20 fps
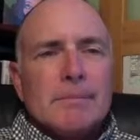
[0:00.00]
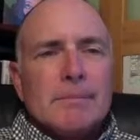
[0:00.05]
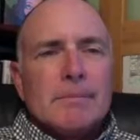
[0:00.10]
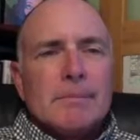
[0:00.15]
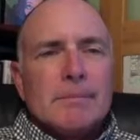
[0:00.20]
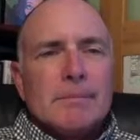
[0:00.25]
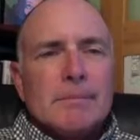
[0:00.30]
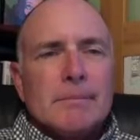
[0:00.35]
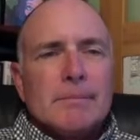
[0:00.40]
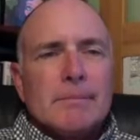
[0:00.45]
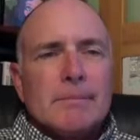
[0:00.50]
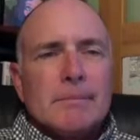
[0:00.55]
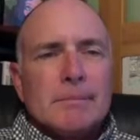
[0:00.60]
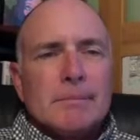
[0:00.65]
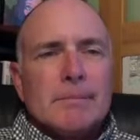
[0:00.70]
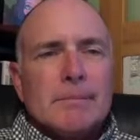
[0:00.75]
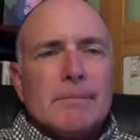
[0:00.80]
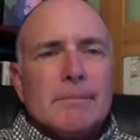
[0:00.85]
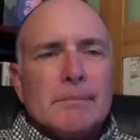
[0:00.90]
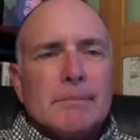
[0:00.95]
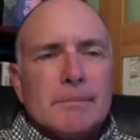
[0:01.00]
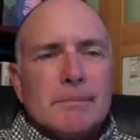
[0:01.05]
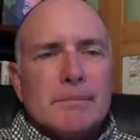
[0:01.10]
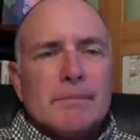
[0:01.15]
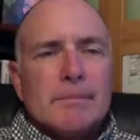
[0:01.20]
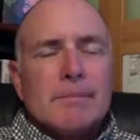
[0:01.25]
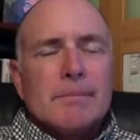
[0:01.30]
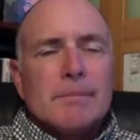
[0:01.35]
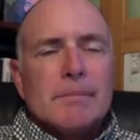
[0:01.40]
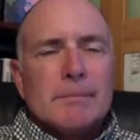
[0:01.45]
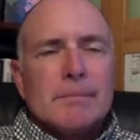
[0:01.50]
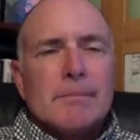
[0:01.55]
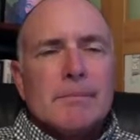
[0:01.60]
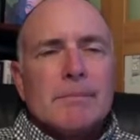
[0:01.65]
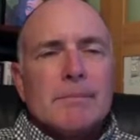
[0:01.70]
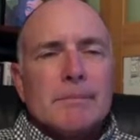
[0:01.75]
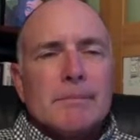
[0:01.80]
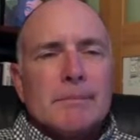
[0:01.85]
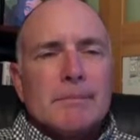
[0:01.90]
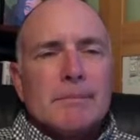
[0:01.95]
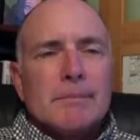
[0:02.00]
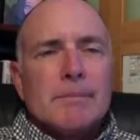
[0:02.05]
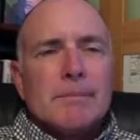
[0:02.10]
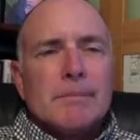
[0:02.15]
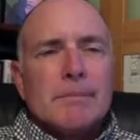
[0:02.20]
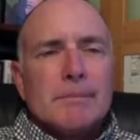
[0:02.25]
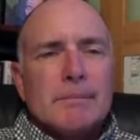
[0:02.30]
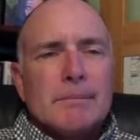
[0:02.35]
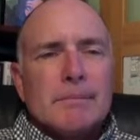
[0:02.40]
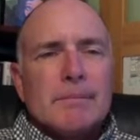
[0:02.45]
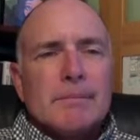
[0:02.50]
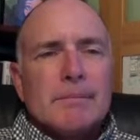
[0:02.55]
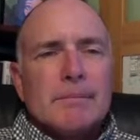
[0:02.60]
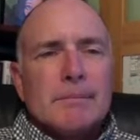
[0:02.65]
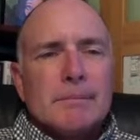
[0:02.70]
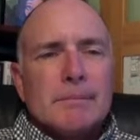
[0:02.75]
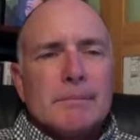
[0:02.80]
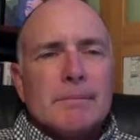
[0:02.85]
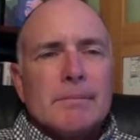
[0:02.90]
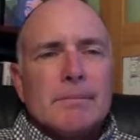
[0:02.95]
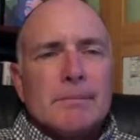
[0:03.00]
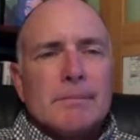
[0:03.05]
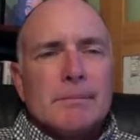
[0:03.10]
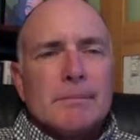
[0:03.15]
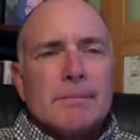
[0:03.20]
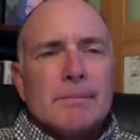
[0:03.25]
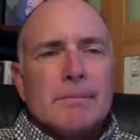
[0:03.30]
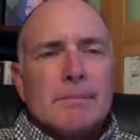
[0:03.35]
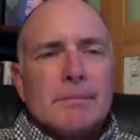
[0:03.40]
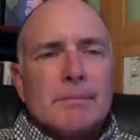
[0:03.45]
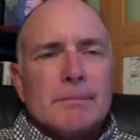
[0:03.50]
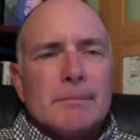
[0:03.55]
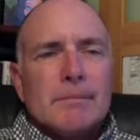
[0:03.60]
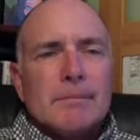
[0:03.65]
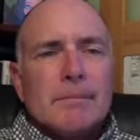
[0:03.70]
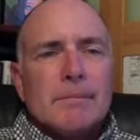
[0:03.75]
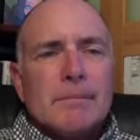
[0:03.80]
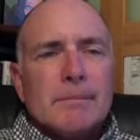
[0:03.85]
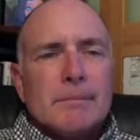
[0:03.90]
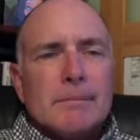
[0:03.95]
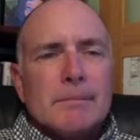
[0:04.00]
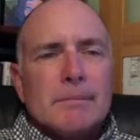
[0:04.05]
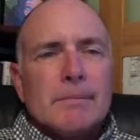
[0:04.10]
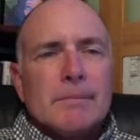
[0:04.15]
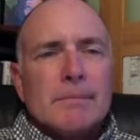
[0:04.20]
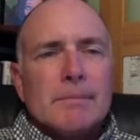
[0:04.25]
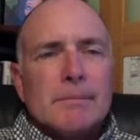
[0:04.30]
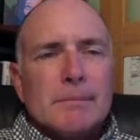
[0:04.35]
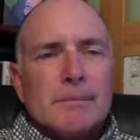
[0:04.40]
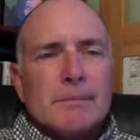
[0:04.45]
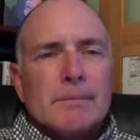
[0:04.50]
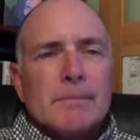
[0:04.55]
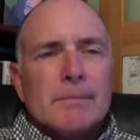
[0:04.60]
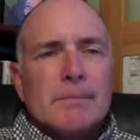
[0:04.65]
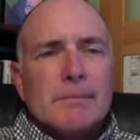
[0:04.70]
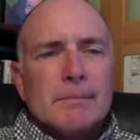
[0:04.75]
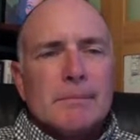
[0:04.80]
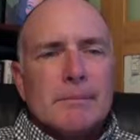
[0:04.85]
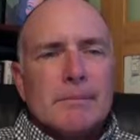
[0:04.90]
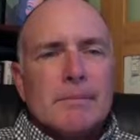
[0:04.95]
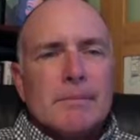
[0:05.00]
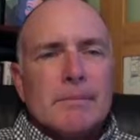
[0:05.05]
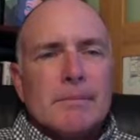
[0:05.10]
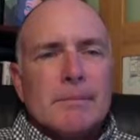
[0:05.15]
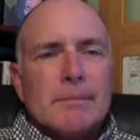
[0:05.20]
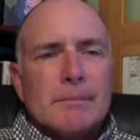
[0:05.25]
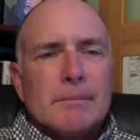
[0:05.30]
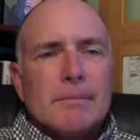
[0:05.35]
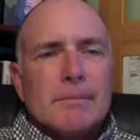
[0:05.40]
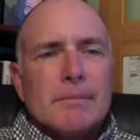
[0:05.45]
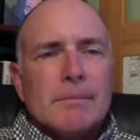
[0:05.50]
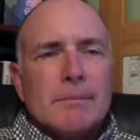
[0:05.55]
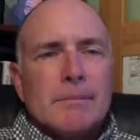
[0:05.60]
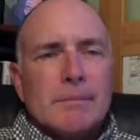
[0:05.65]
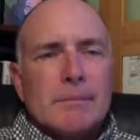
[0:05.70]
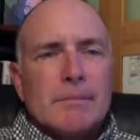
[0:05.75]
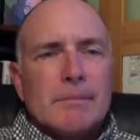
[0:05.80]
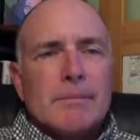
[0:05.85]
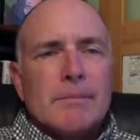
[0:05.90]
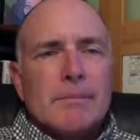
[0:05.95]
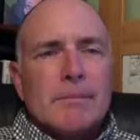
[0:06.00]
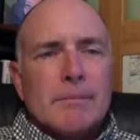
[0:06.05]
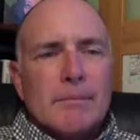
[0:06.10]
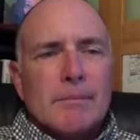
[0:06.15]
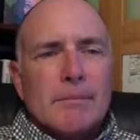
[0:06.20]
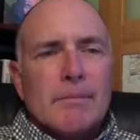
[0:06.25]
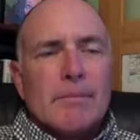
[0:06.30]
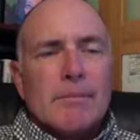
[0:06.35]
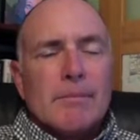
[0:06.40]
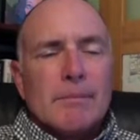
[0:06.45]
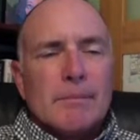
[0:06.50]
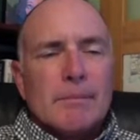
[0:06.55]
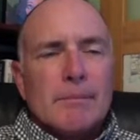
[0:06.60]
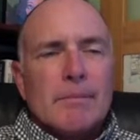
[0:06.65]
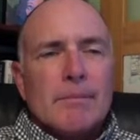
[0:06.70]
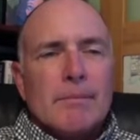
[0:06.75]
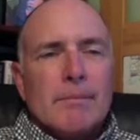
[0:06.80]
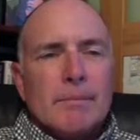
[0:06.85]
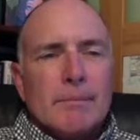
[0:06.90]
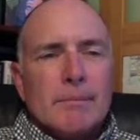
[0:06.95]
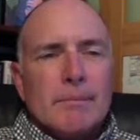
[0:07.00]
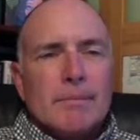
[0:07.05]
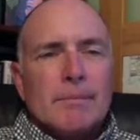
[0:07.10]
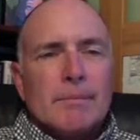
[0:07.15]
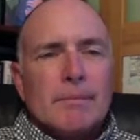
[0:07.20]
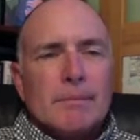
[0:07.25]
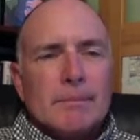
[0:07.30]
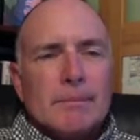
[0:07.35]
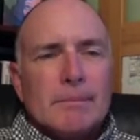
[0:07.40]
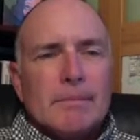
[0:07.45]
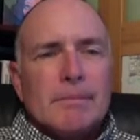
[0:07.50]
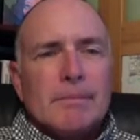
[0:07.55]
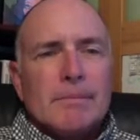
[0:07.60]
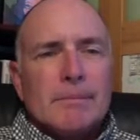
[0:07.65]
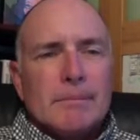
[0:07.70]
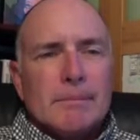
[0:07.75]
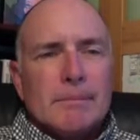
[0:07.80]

(silent)